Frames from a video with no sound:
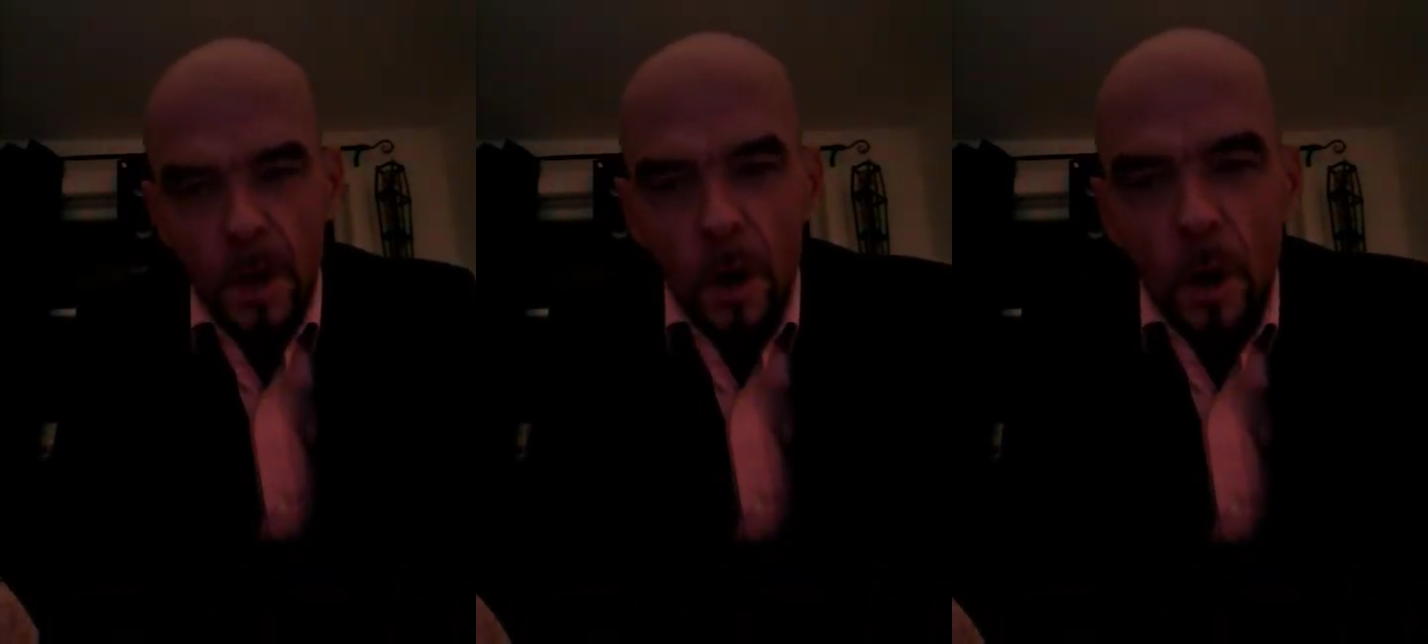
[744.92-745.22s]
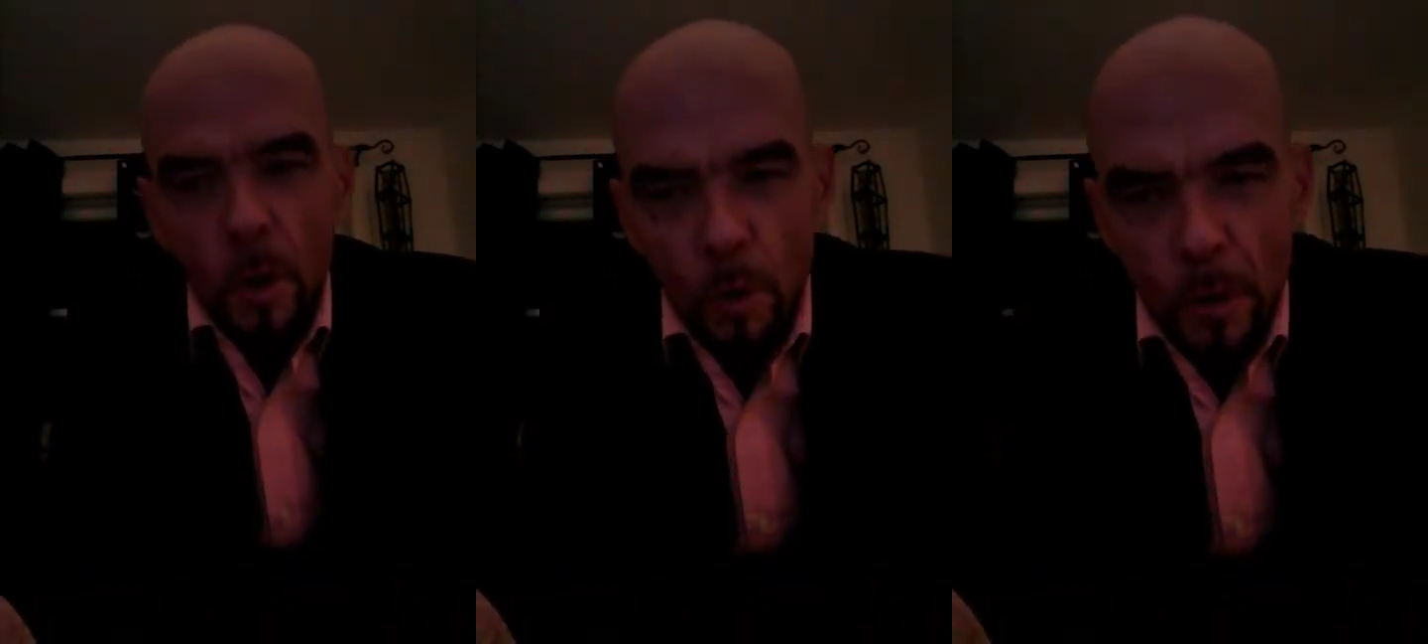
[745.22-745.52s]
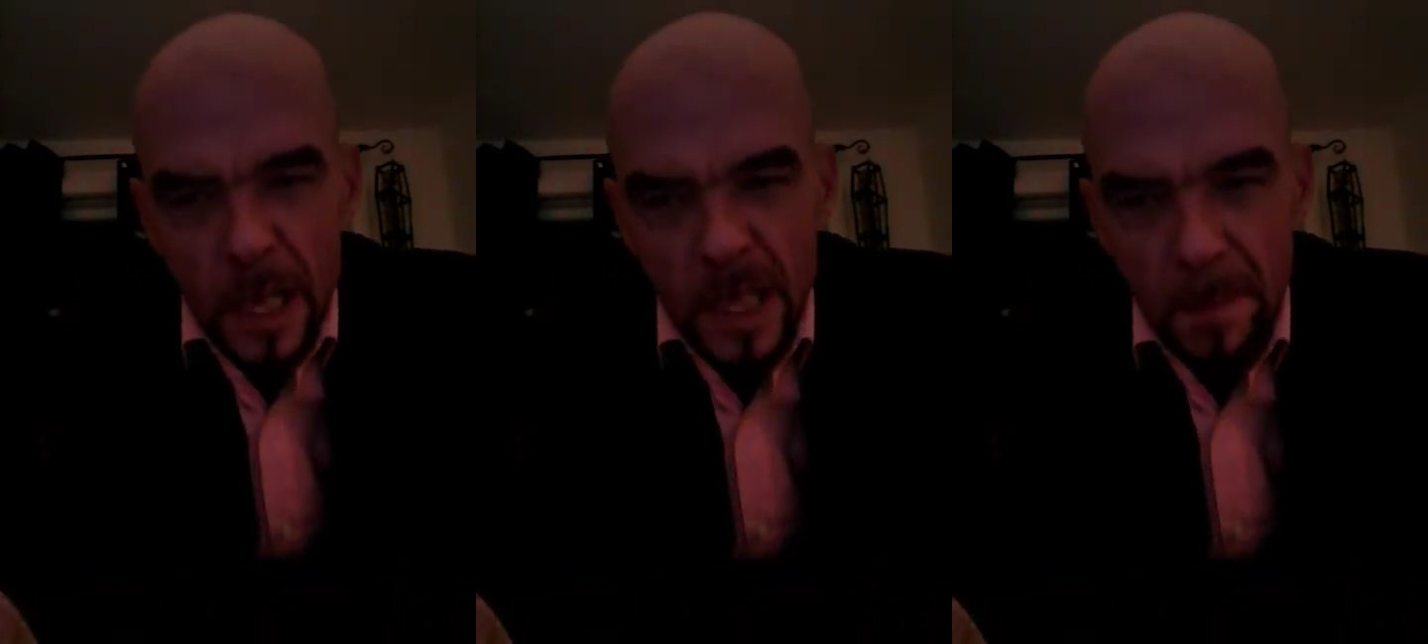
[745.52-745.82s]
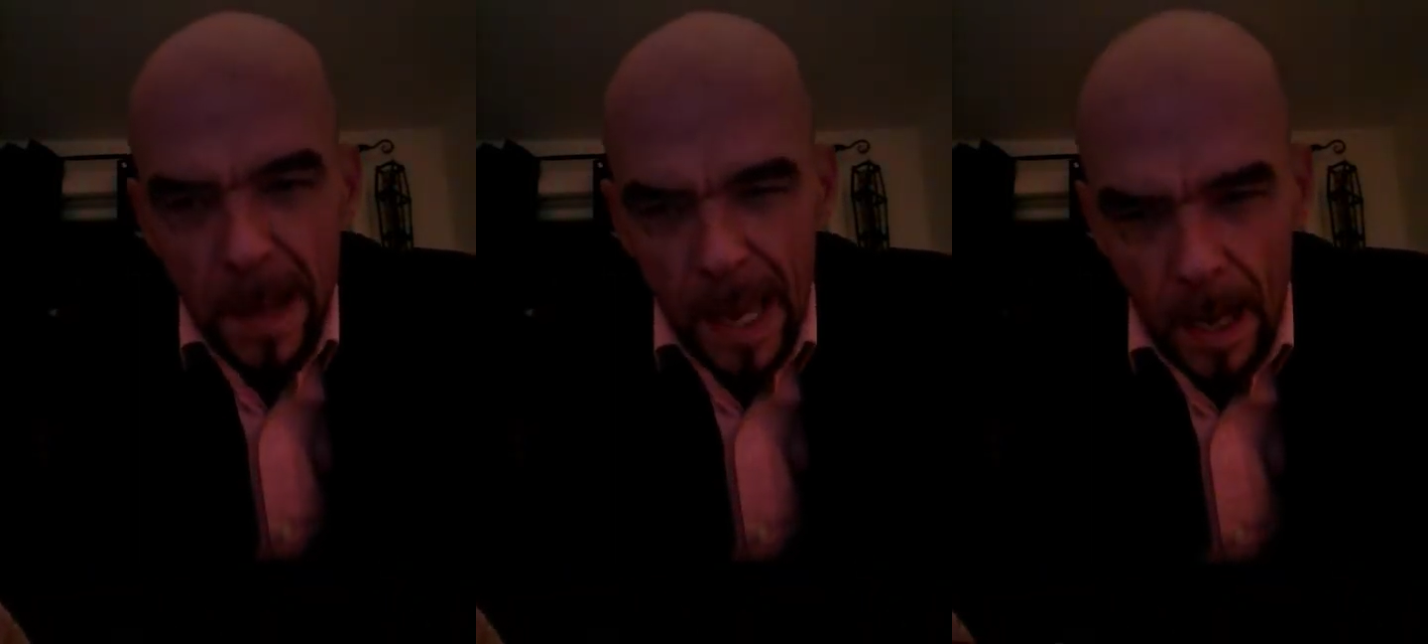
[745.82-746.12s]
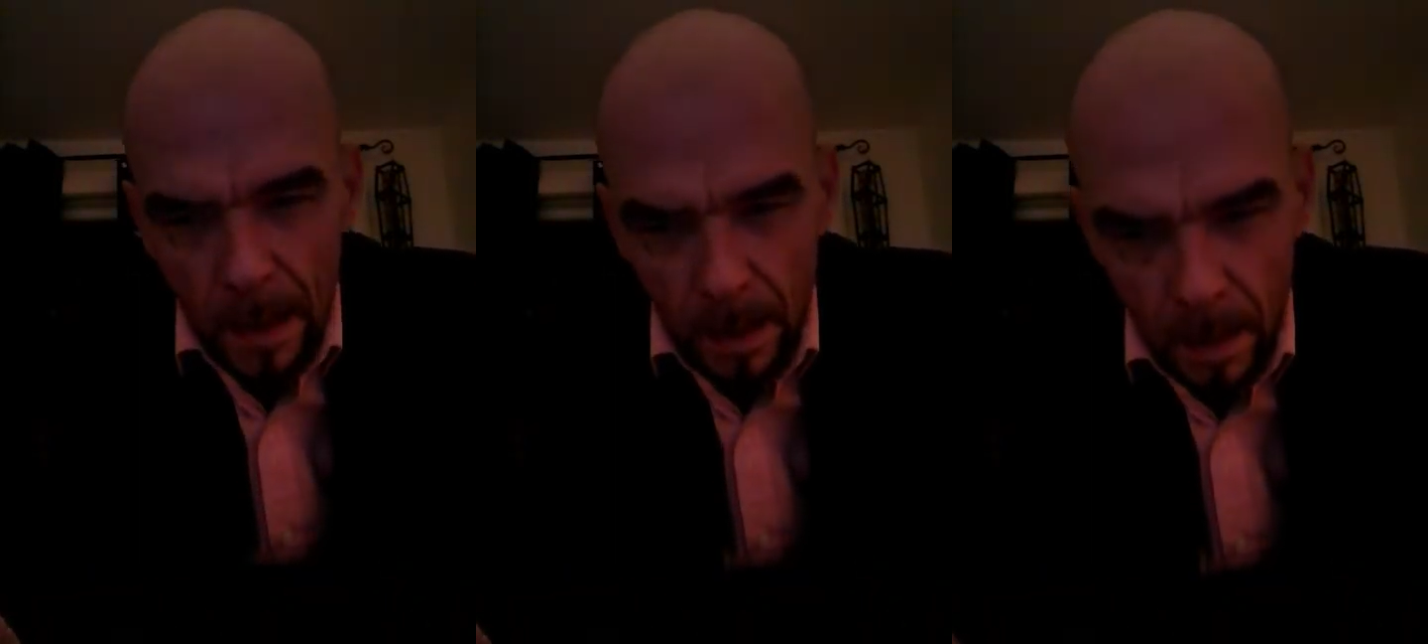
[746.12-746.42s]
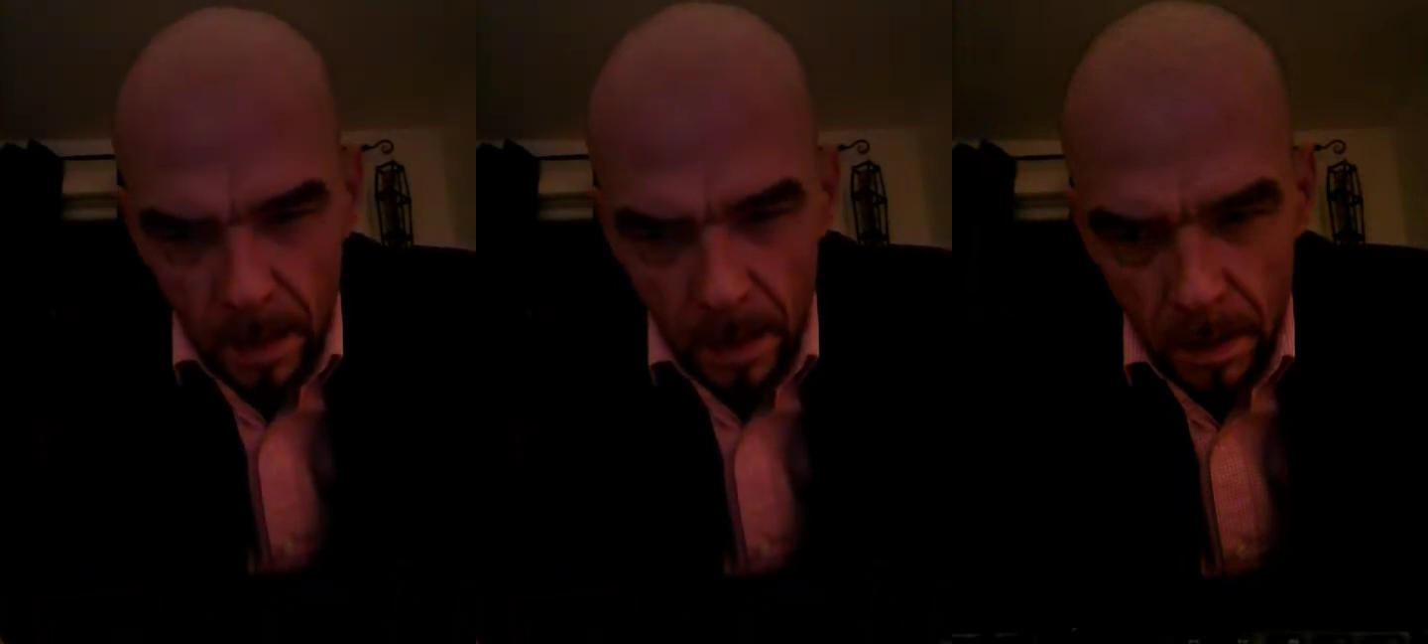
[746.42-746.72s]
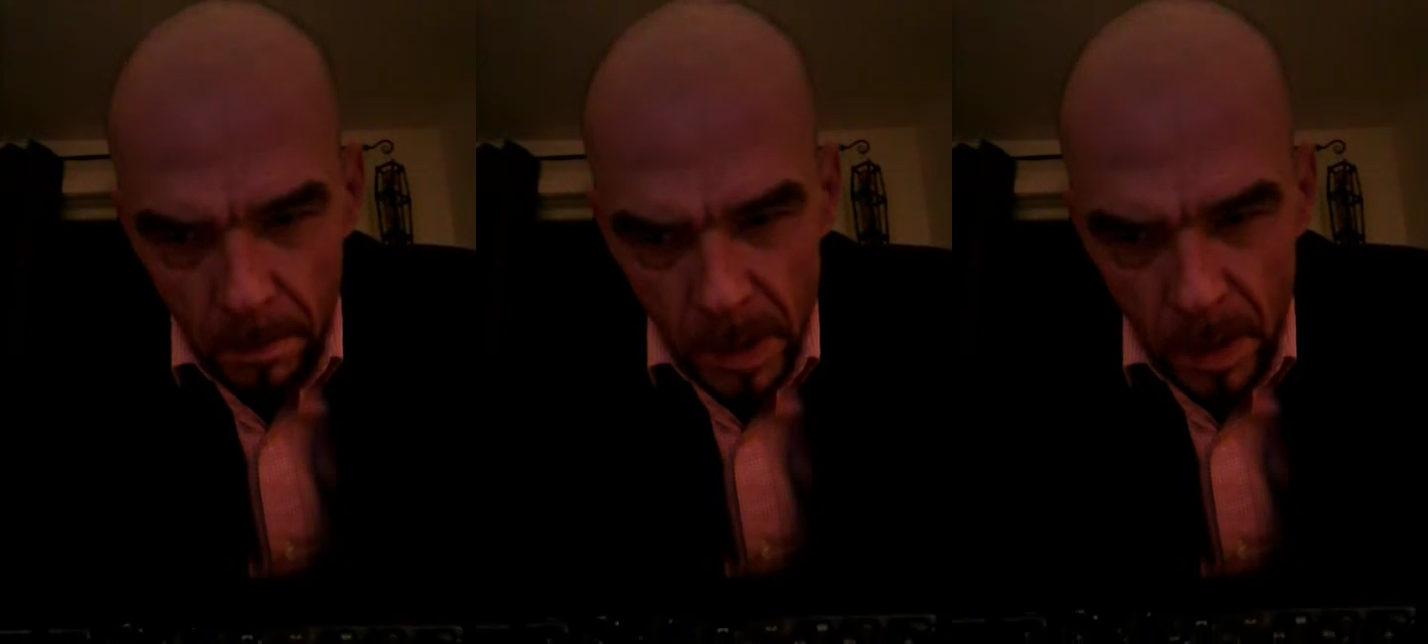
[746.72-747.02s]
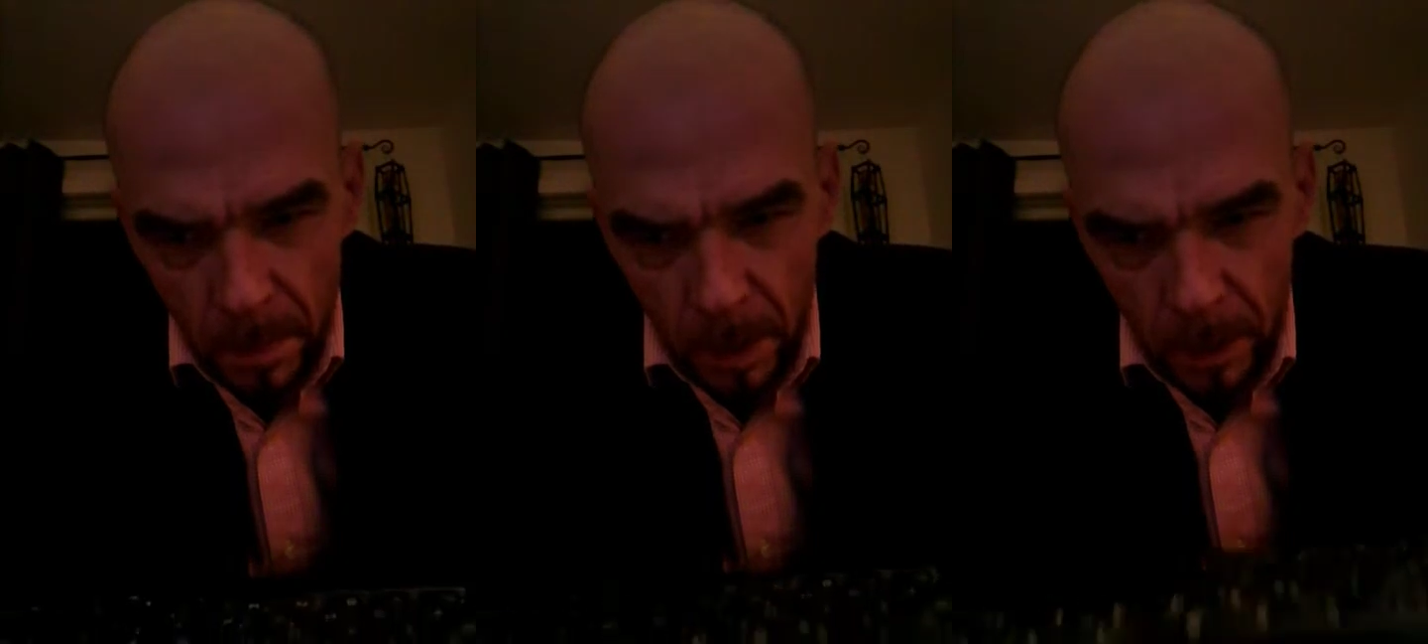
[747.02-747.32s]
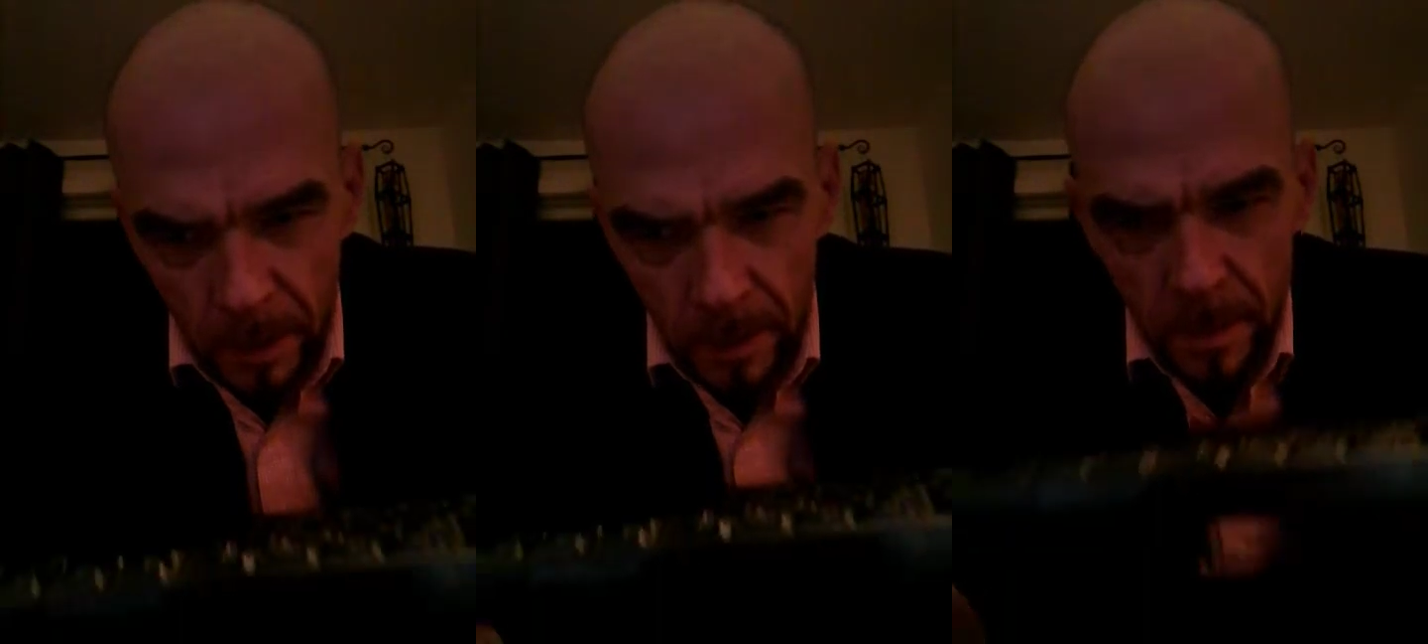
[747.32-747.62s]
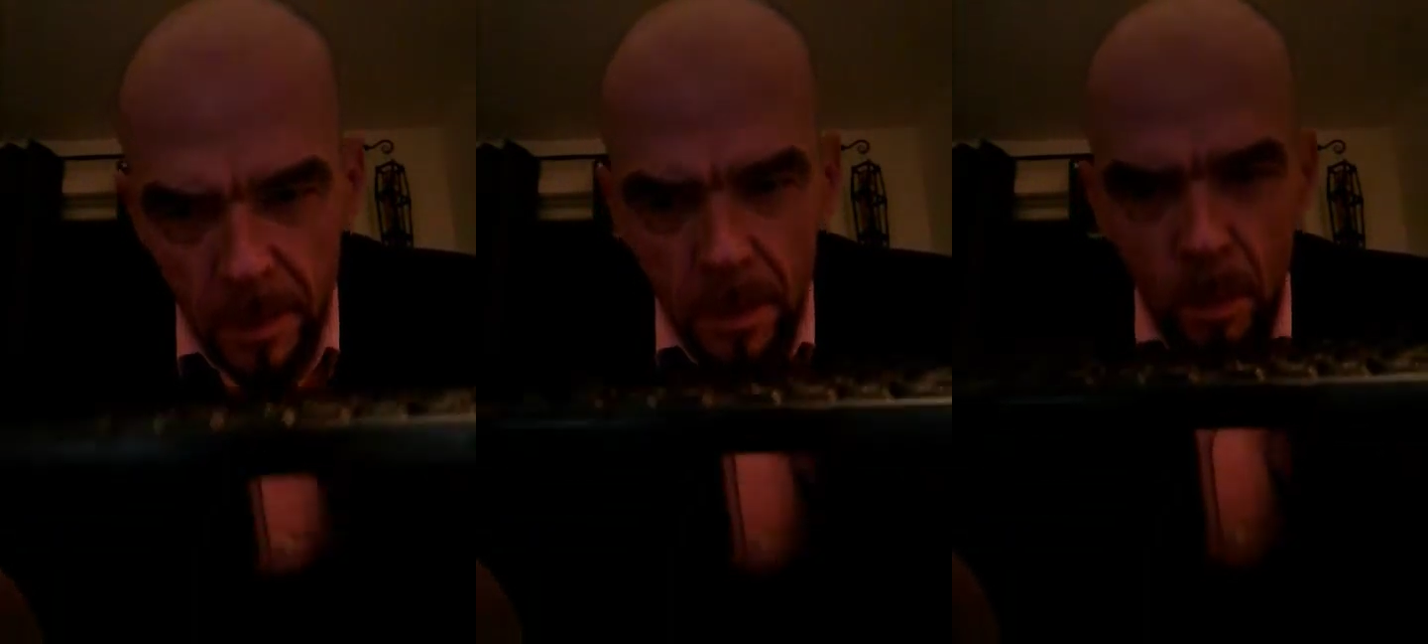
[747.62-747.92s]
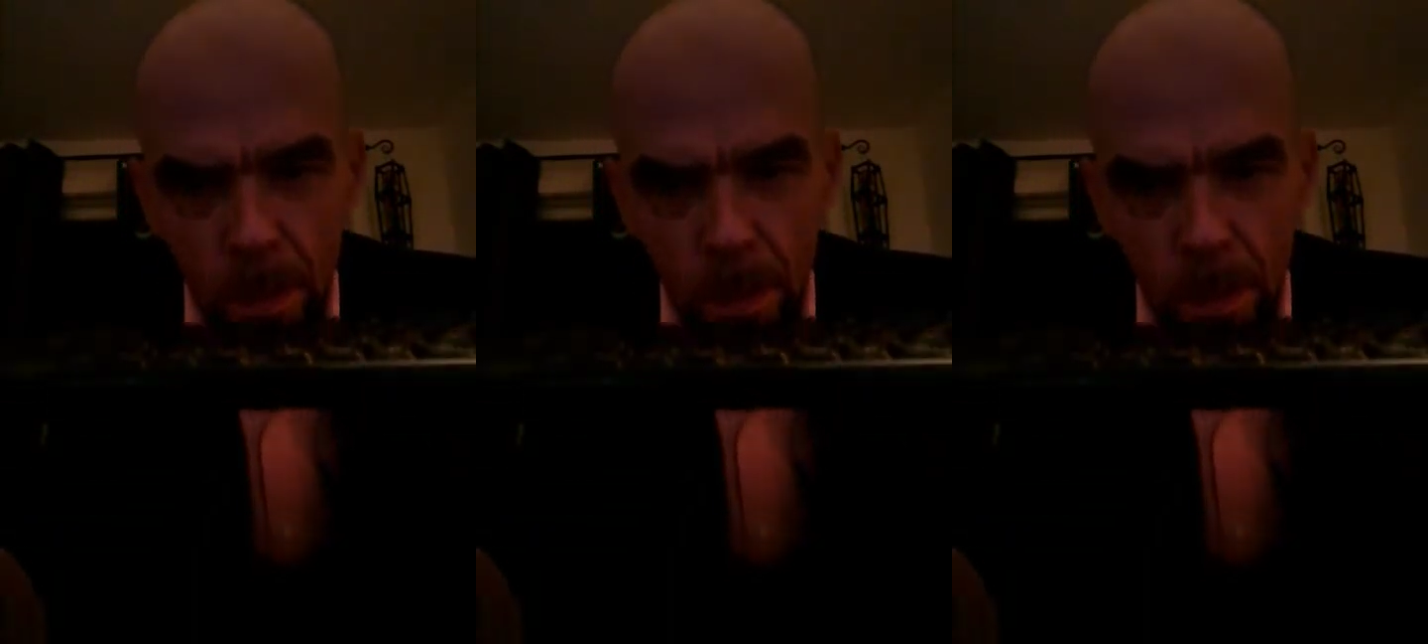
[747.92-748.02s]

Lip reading: Who needs a pen, Mr. Mueller, when you